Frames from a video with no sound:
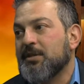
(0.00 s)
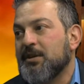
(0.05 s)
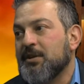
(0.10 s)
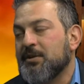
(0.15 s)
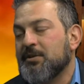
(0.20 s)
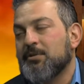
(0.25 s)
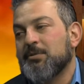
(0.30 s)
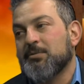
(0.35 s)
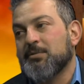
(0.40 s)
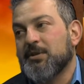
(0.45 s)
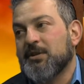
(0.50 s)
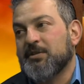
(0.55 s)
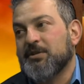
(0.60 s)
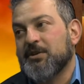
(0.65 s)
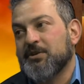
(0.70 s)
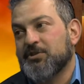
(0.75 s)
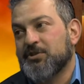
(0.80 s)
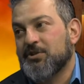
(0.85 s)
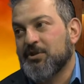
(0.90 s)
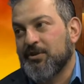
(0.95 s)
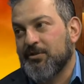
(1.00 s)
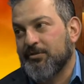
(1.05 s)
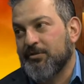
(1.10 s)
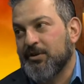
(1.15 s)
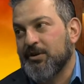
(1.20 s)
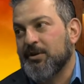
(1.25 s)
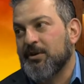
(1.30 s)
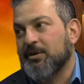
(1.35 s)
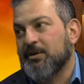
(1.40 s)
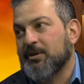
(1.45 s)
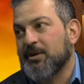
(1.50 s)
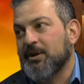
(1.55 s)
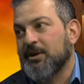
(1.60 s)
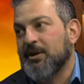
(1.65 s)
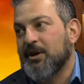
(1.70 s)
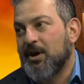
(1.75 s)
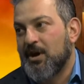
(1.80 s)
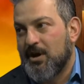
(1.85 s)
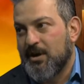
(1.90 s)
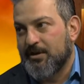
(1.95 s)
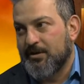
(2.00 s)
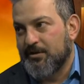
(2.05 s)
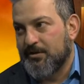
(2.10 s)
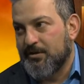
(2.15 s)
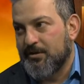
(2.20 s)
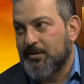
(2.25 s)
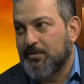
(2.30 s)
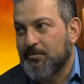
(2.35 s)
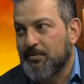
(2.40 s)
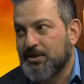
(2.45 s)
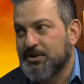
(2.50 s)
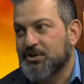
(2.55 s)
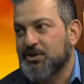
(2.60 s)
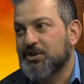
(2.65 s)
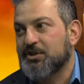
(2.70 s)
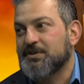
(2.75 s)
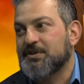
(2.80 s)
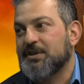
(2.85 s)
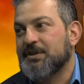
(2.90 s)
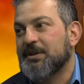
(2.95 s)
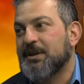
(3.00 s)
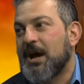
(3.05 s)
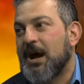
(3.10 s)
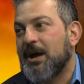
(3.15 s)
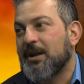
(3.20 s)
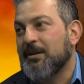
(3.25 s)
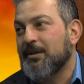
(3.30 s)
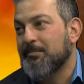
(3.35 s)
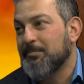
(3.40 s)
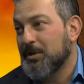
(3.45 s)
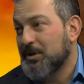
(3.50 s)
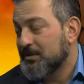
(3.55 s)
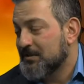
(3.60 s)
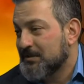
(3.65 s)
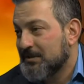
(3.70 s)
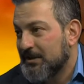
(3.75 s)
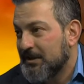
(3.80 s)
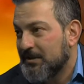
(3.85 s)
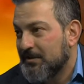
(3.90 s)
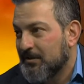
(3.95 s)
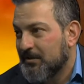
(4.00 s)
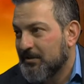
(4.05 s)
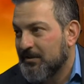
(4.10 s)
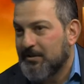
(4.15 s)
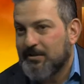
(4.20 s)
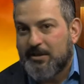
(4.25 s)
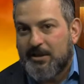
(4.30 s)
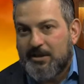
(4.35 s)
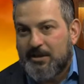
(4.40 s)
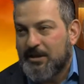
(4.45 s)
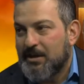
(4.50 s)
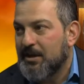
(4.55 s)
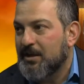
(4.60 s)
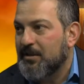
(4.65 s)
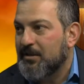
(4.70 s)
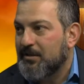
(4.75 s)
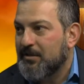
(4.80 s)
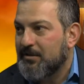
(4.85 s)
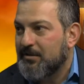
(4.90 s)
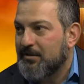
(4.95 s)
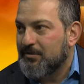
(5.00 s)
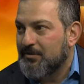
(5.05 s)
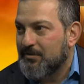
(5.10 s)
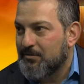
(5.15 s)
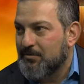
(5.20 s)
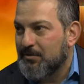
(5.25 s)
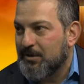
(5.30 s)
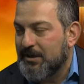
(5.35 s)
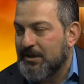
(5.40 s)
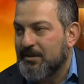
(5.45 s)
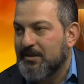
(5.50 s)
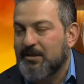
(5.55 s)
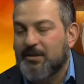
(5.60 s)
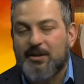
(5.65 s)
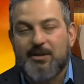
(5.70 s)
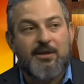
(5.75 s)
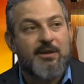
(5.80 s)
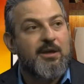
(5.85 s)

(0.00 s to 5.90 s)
they know that their children are going to to honor their wishes and not because legally they can't do anything.